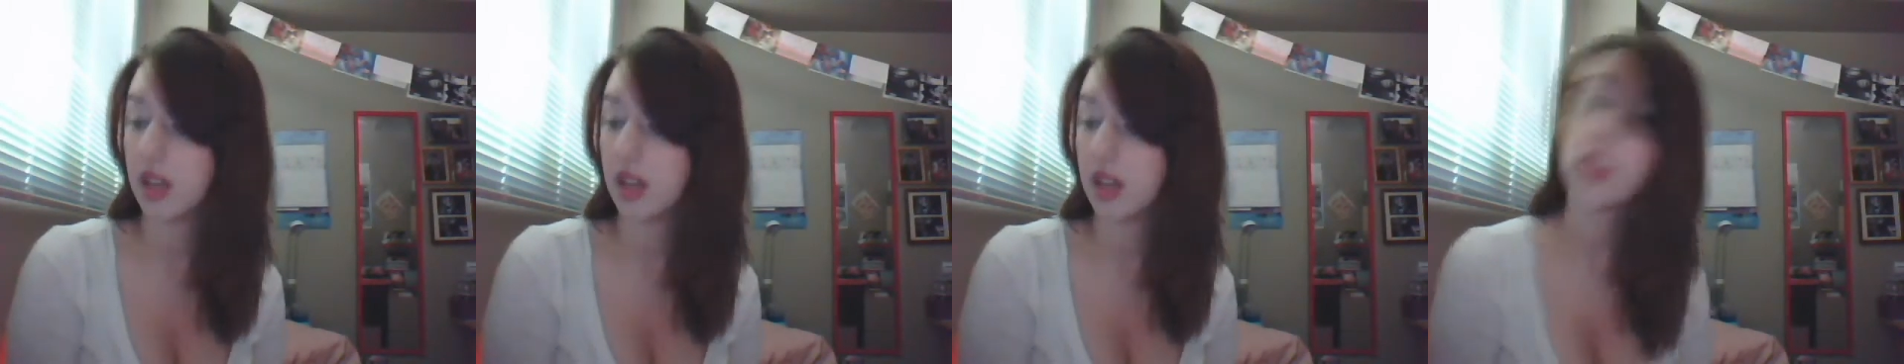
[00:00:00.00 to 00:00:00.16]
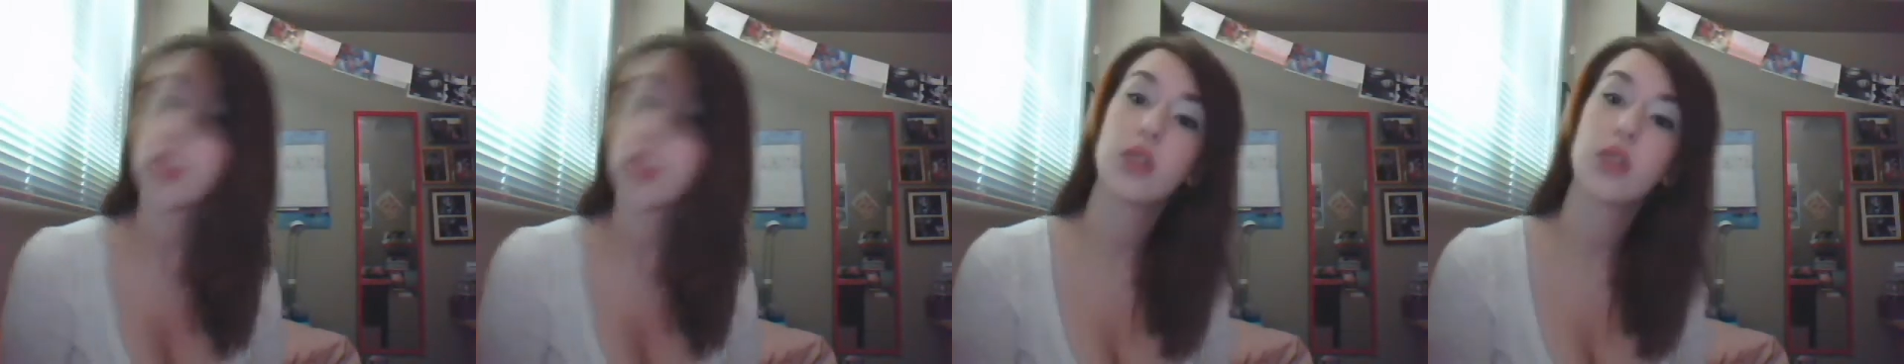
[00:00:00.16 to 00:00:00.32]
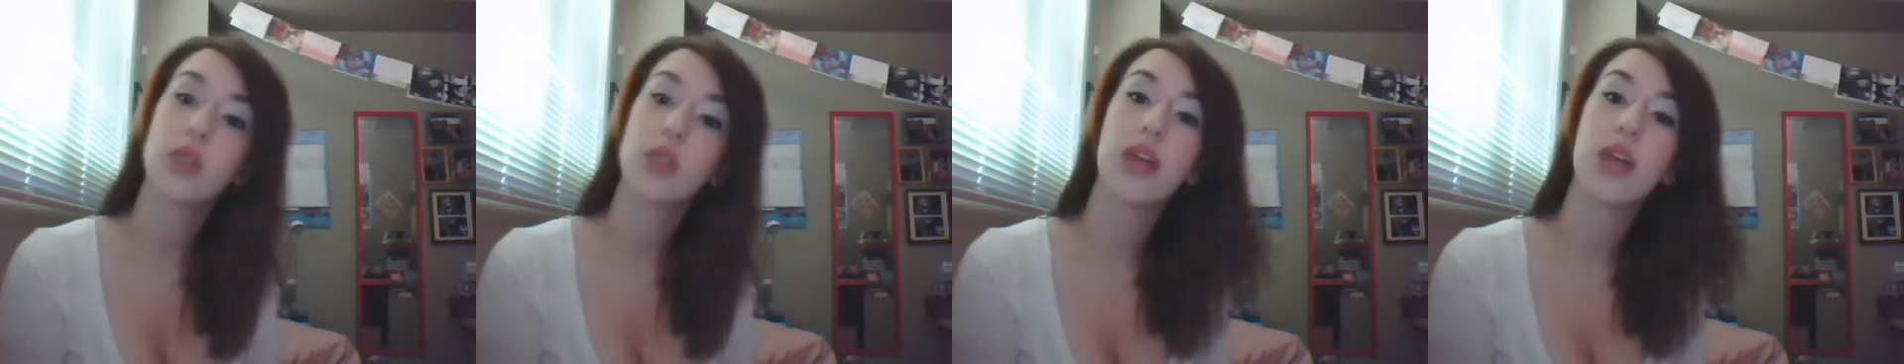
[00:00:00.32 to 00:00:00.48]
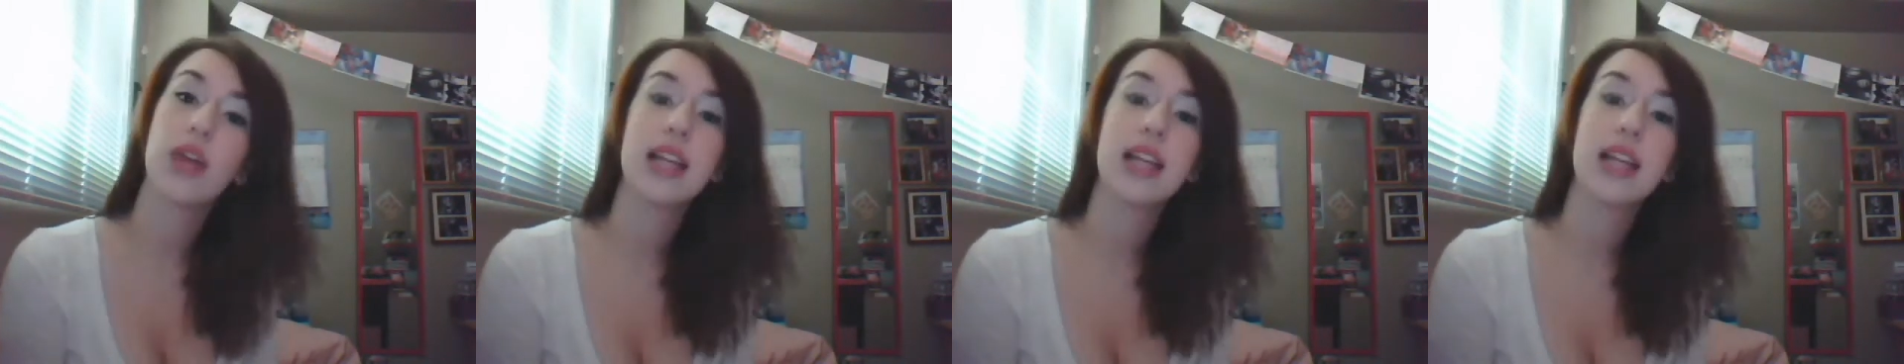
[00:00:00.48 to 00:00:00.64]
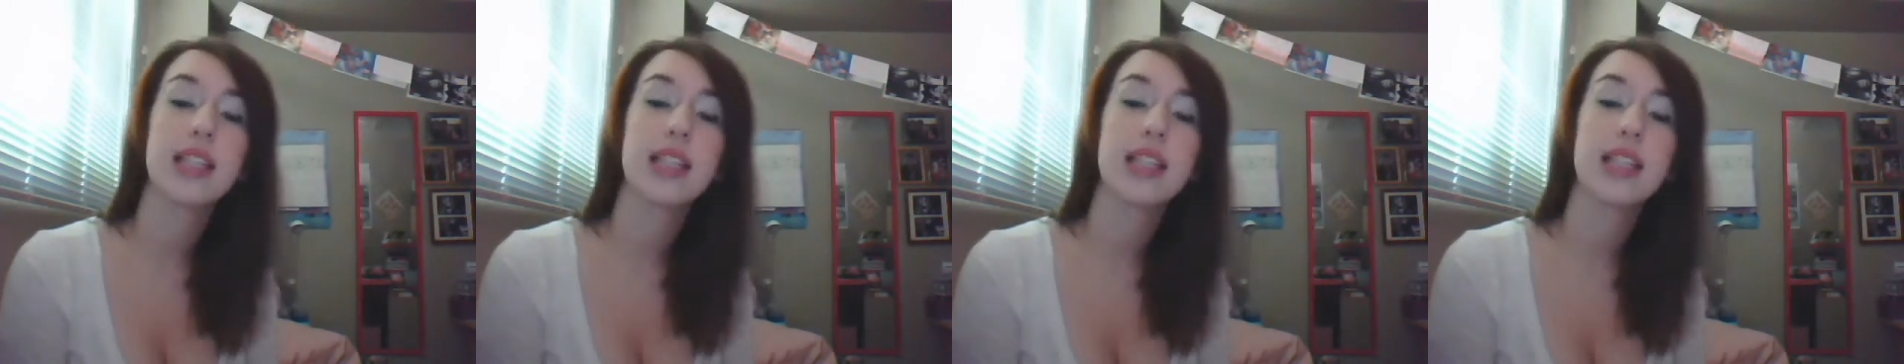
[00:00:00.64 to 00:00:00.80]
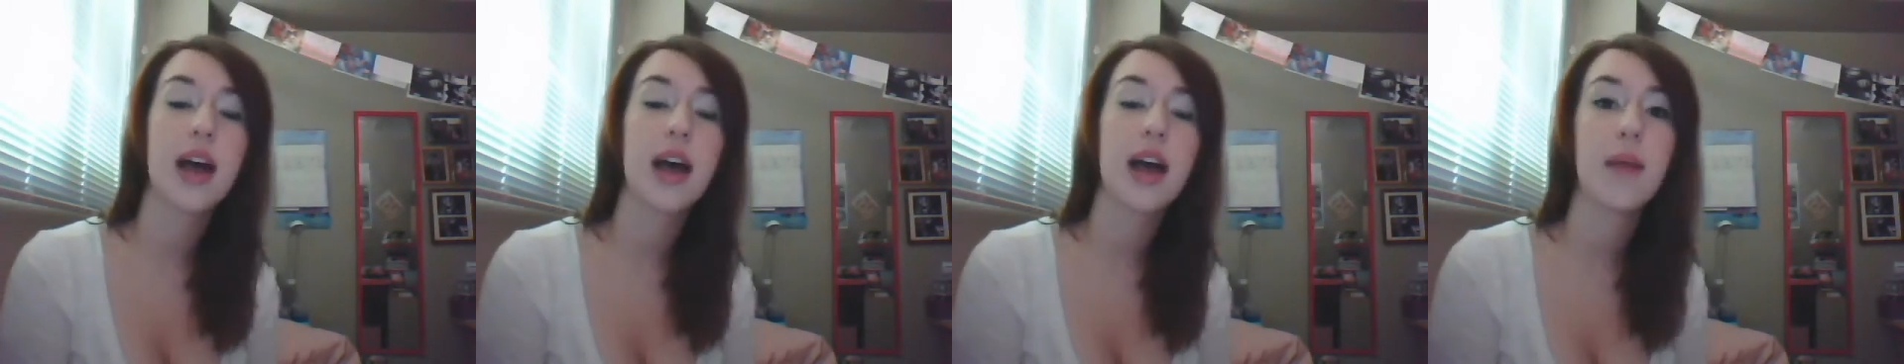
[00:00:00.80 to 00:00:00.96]
So
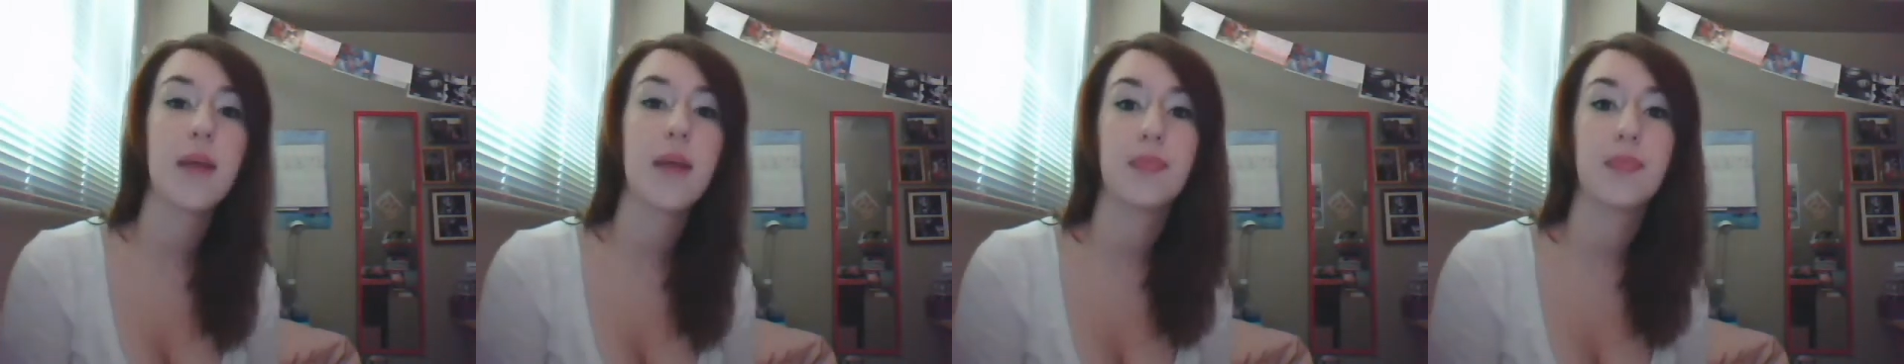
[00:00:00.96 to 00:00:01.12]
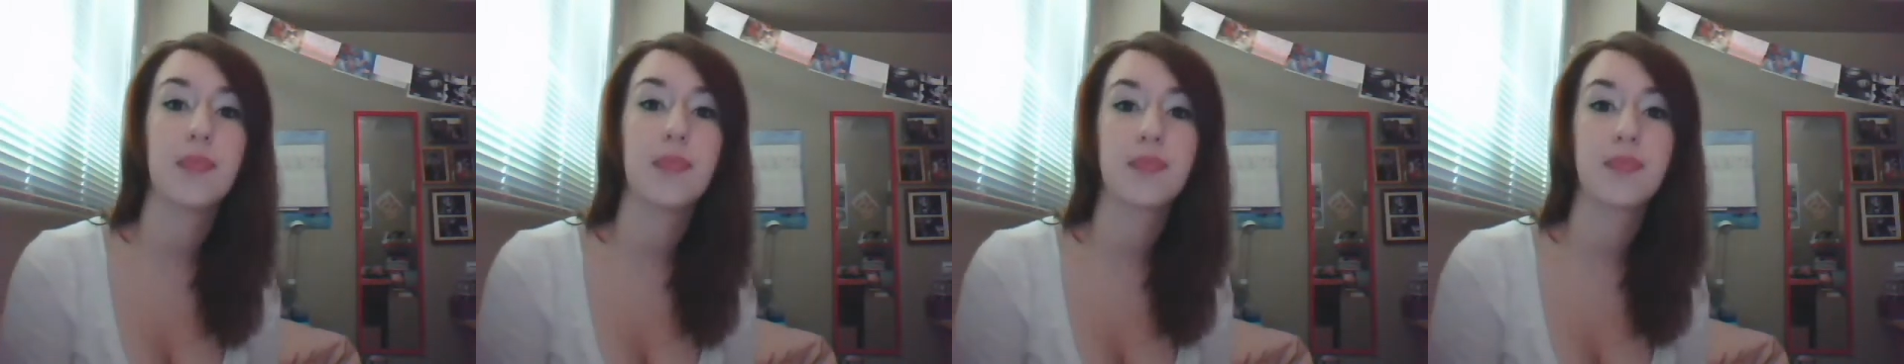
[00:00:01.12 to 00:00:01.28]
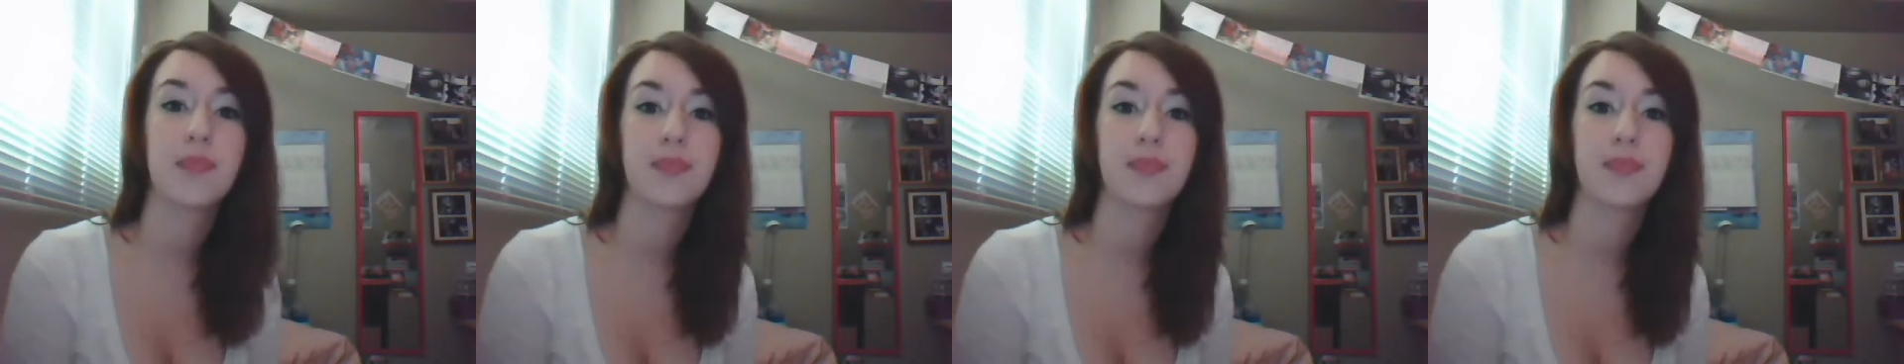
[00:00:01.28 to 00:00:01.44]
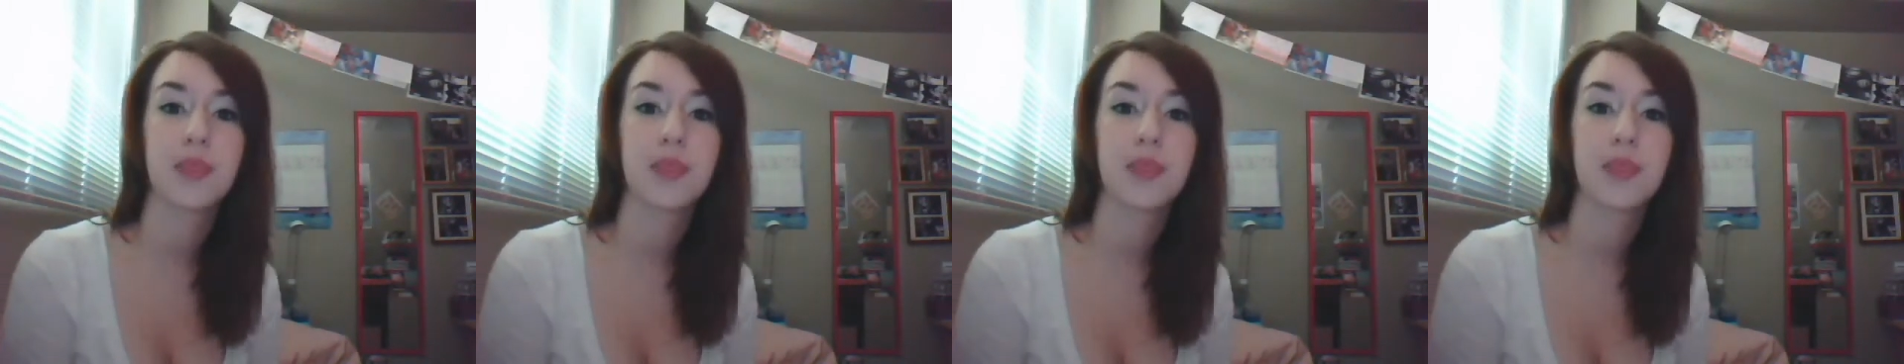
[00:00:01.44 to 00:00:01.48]
that's um,